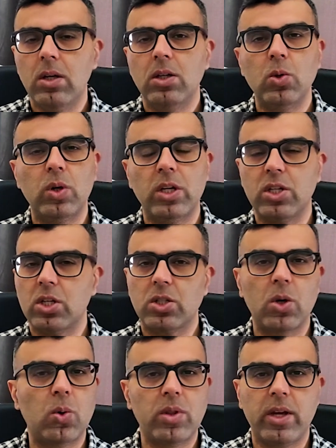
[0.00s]
You can just
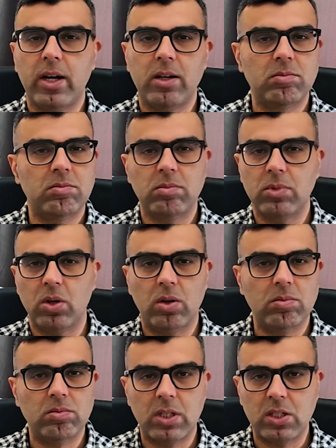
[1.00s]
go there,
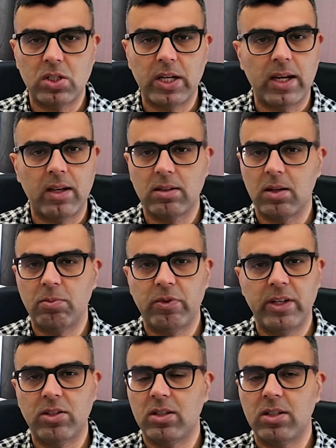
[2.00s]
just check some
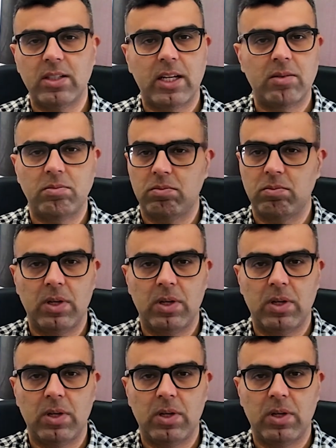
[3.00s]
filters and